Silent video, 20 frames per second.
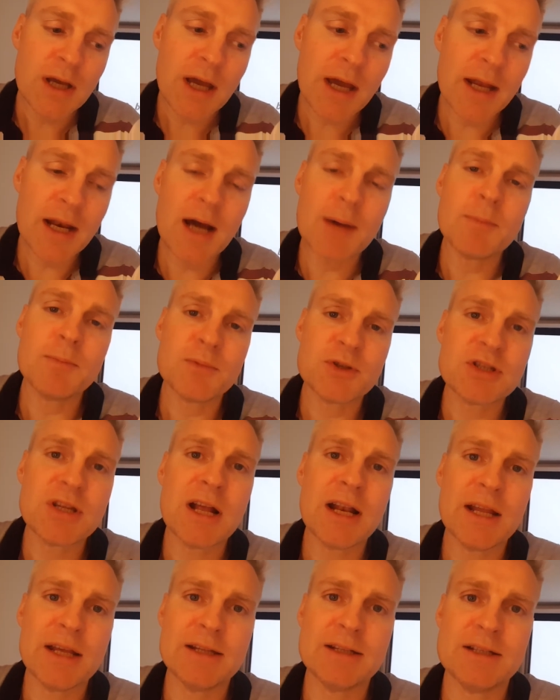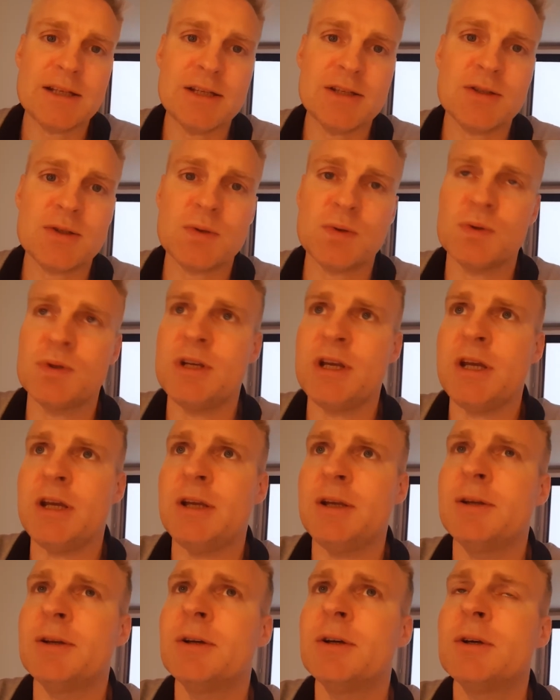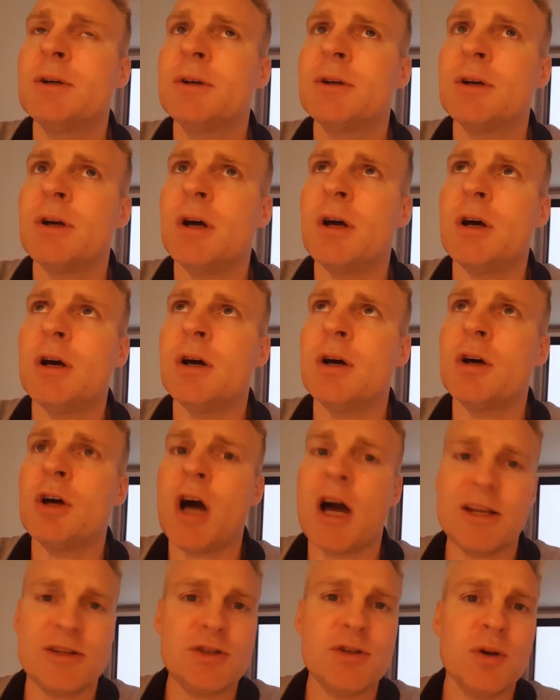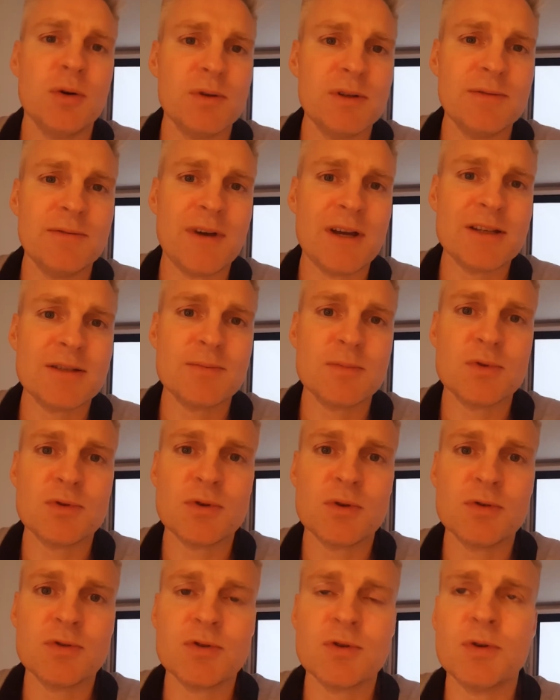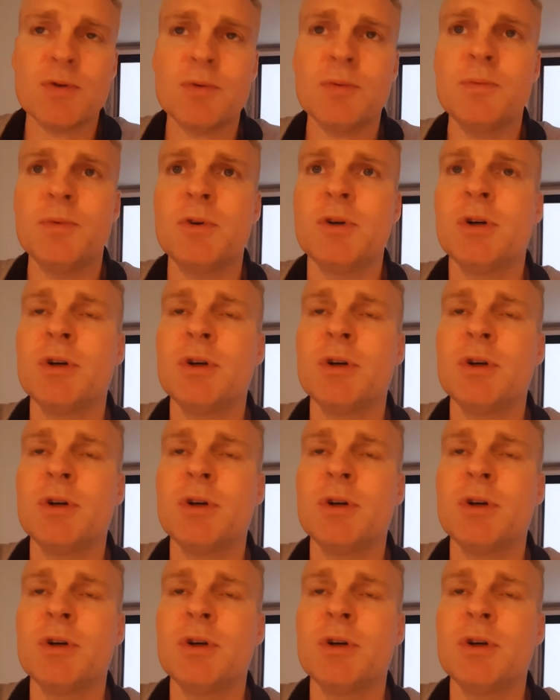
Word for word: and I'm selling these today. Uh, ICO investments also.